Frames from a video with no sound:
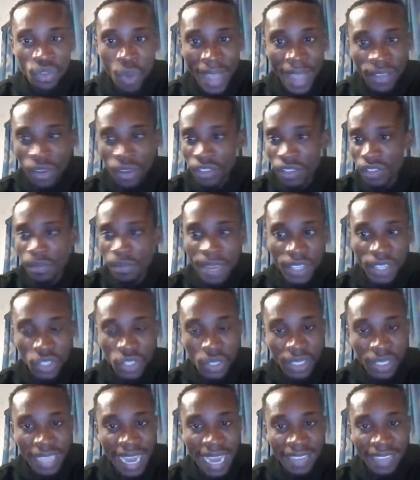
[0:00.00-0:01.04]
So I just
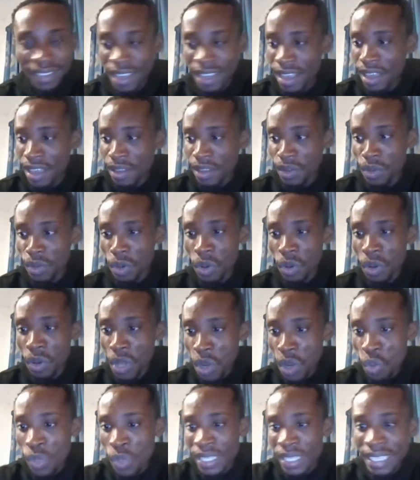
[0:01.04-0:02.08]
mentioned that
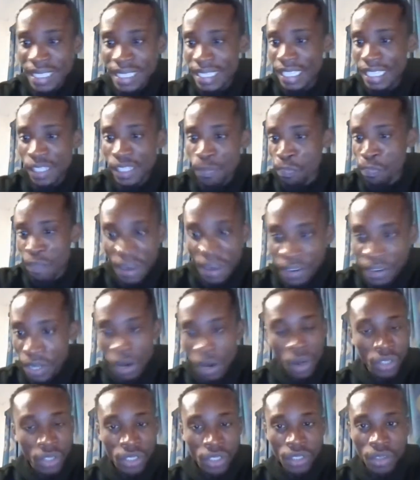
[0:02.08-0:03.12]
within this
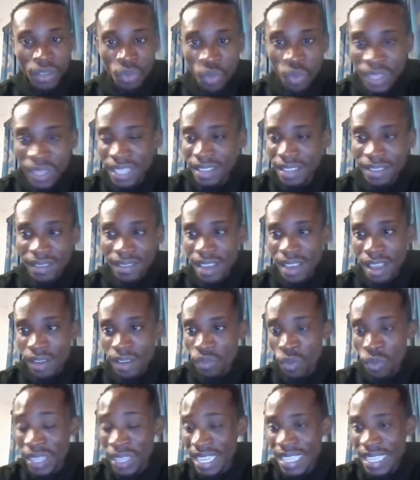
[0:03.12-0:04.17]
period, within
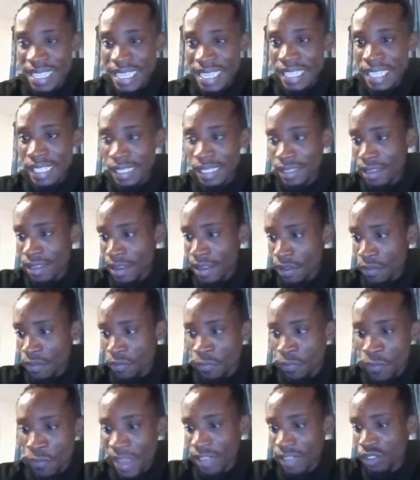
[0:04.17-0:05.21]
this
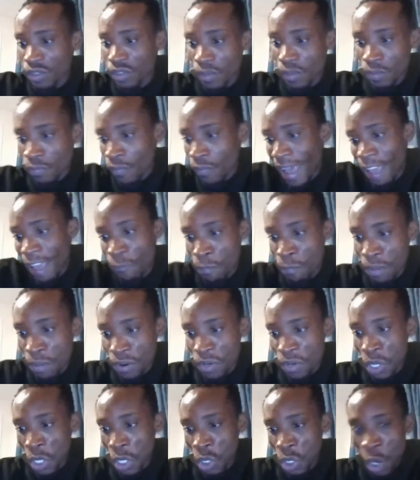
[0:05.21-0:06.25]
first 5
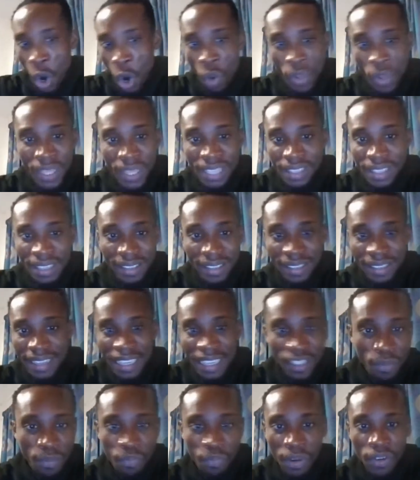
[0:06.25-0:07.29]
period or within this
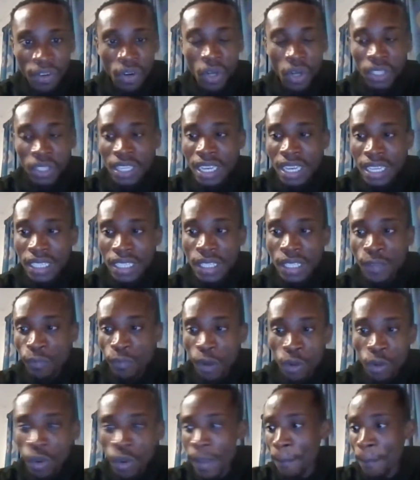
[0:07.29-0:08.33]
next period, the
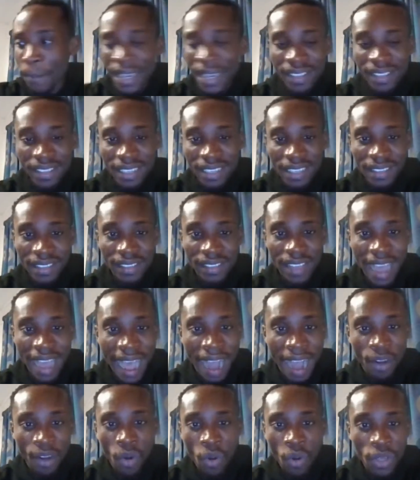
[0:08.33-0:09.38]
following persons
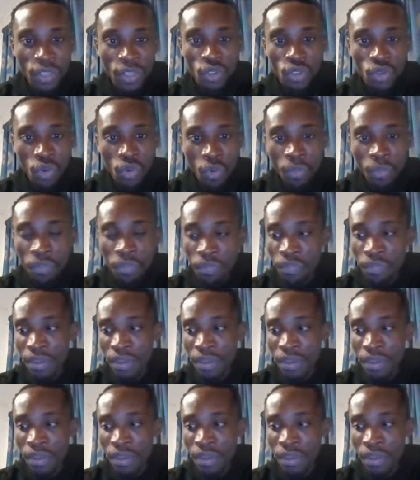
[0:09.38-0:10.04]
are going to